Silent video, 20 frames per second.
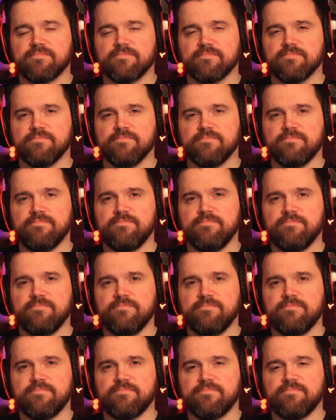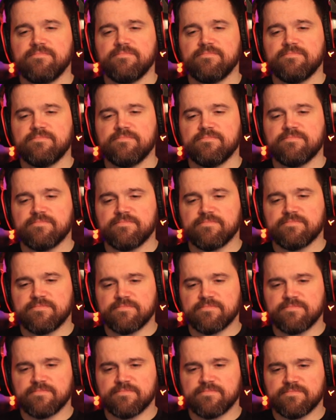
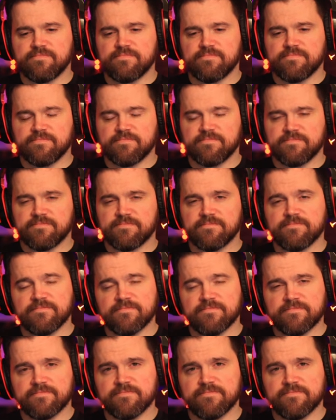This person isn't speaking.